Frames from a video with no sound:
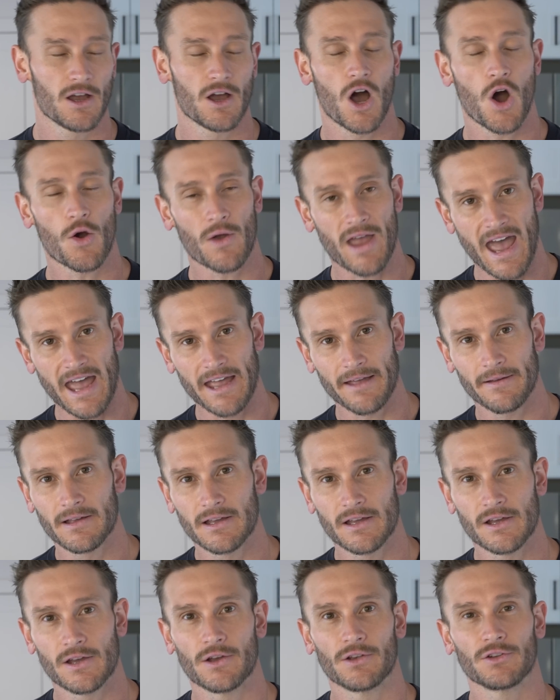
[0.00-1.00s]
Okay,
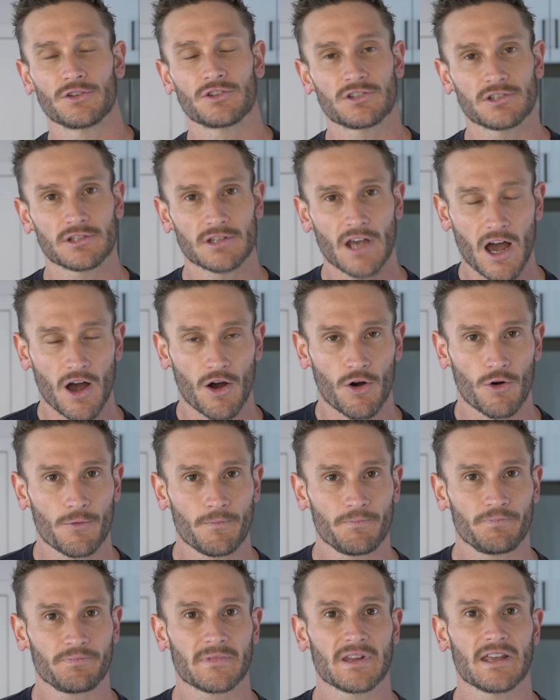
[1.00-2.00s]

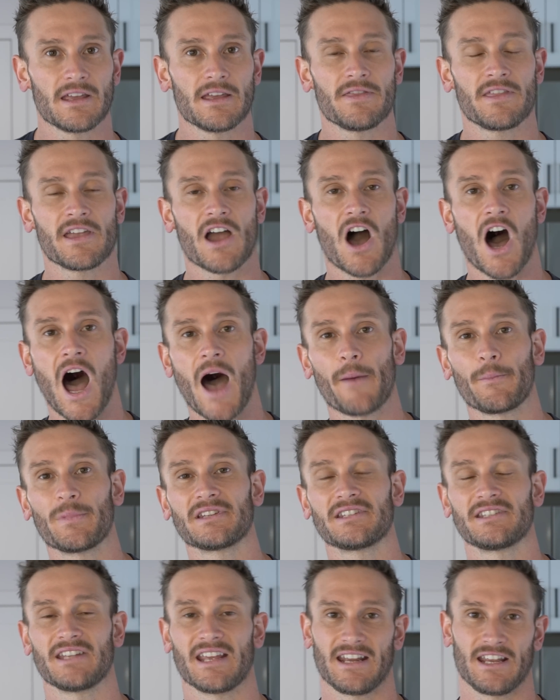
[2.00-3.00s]
so the
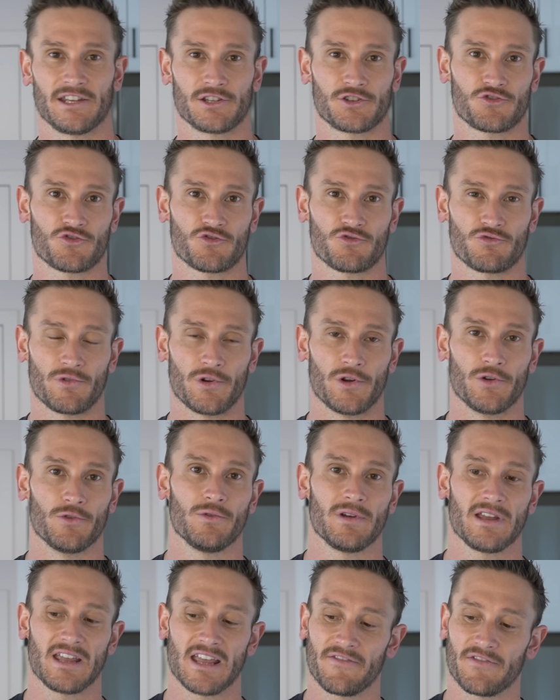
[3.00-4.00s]
opposite is
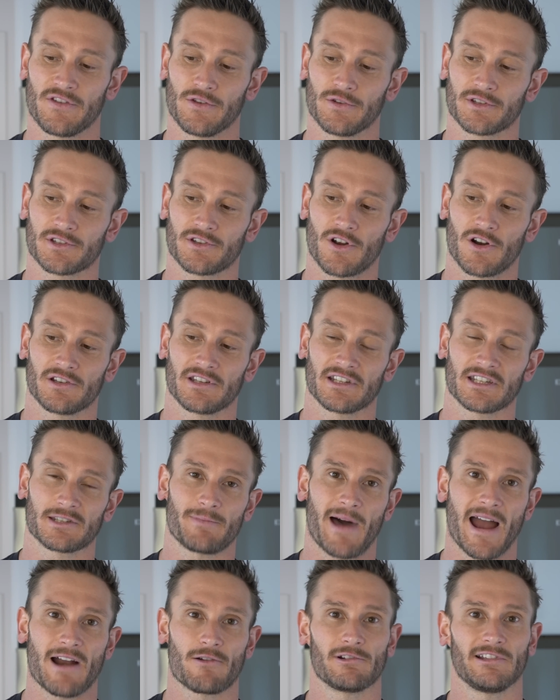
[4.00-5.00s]
true if you start to
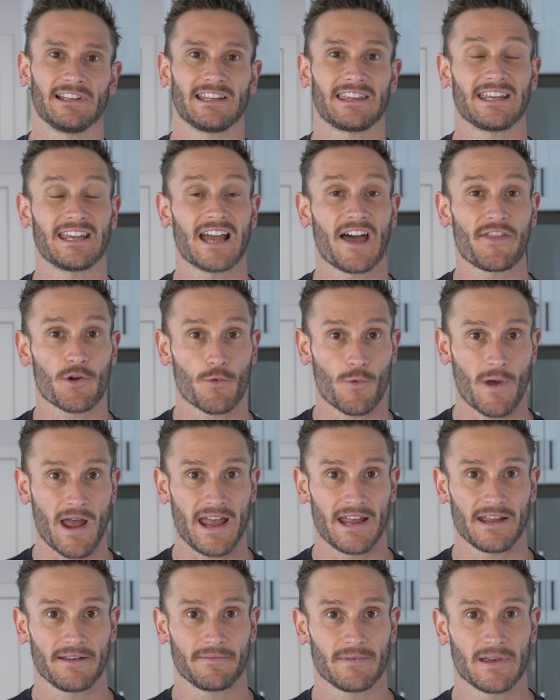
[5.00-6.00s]
spiral it the other
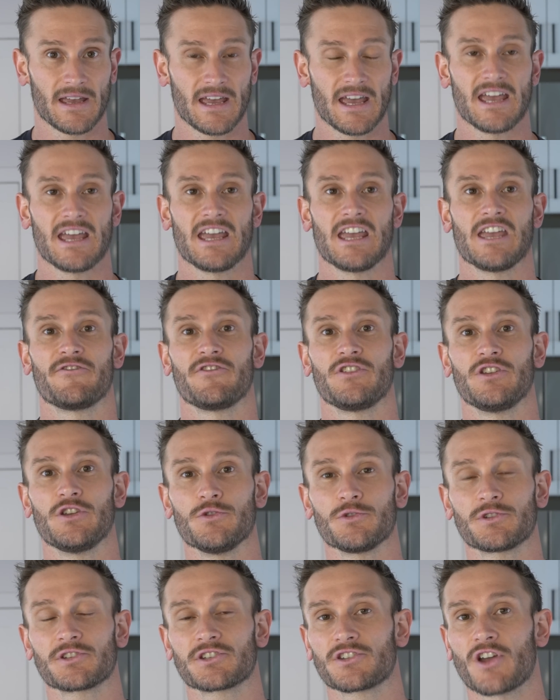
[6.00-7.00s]
way. If
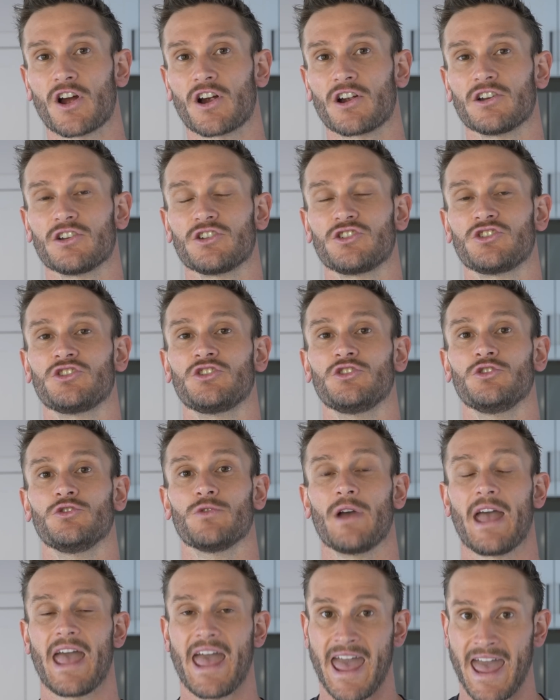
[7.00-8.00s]
you start
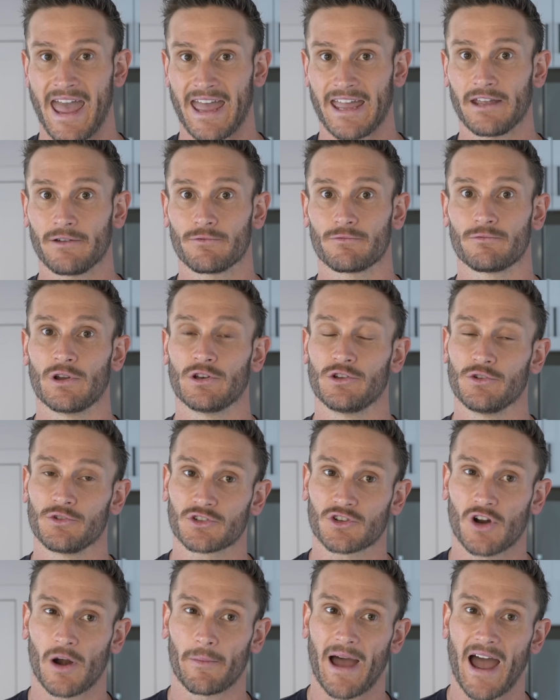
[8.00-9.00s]
to A, reduce
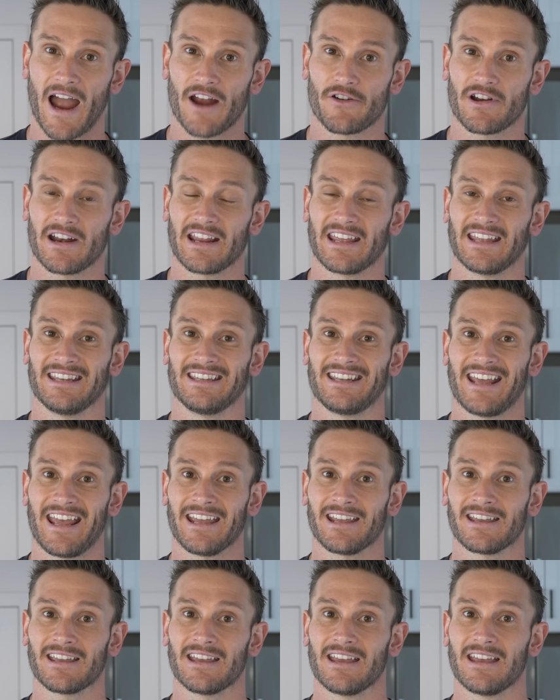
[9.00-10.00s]
carbohydrate
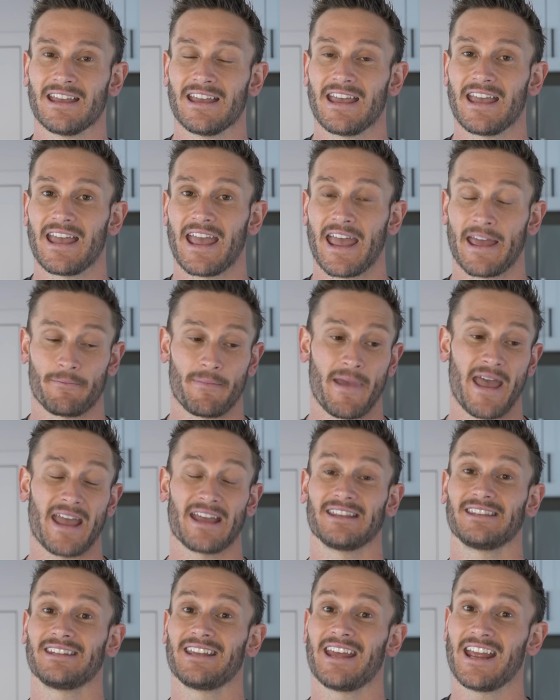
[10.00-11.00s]
intake, and pay
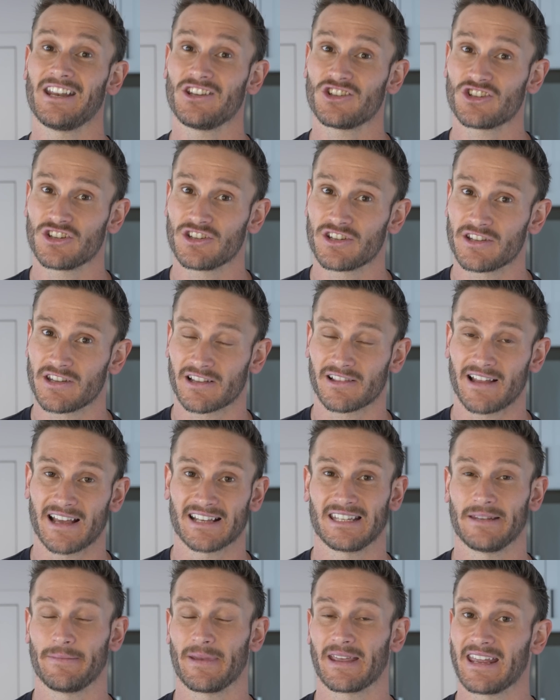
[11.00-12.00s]
attention to the
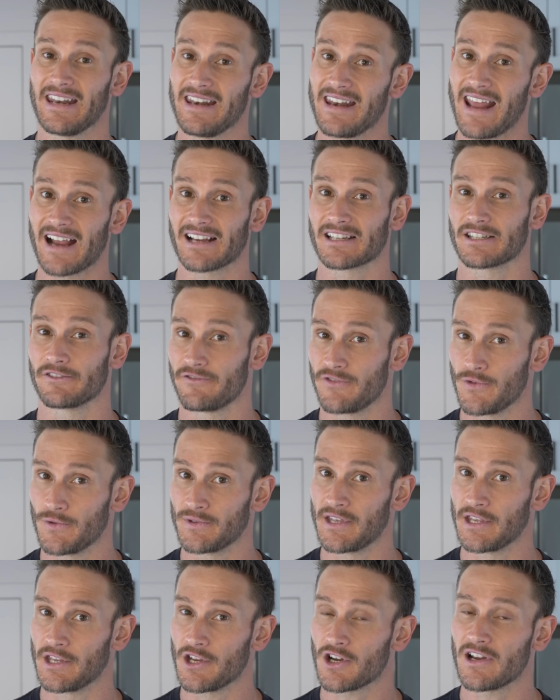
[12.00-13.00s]
glycemic index of foods
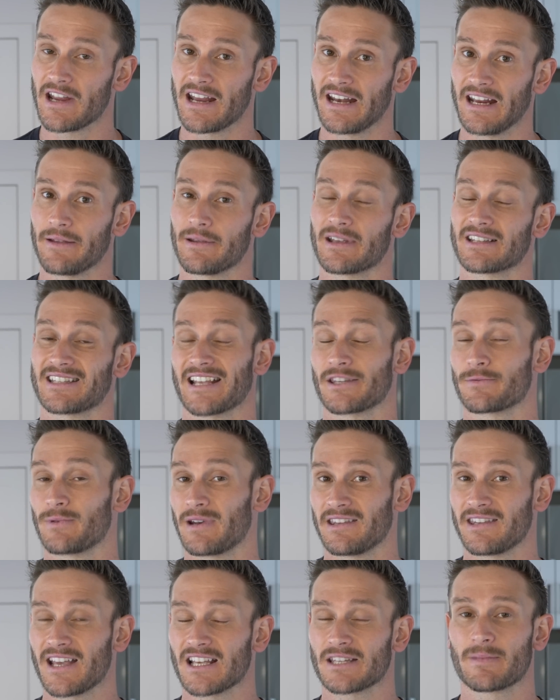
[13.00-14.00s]
that you're eating, because that's
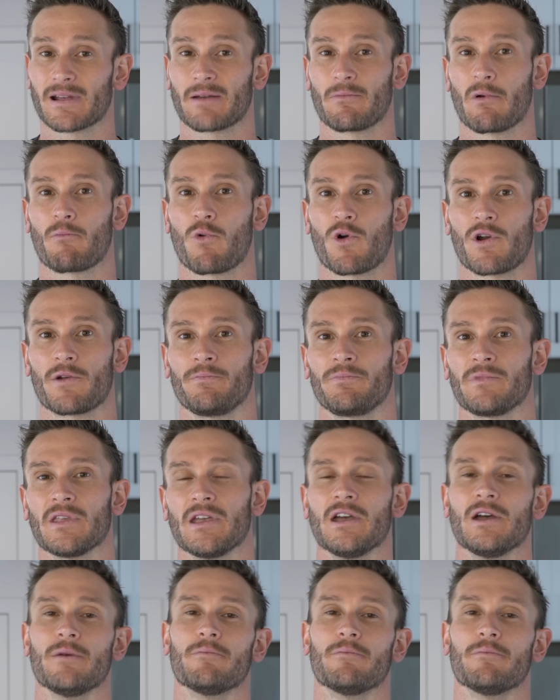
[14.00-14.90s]
when it does become important.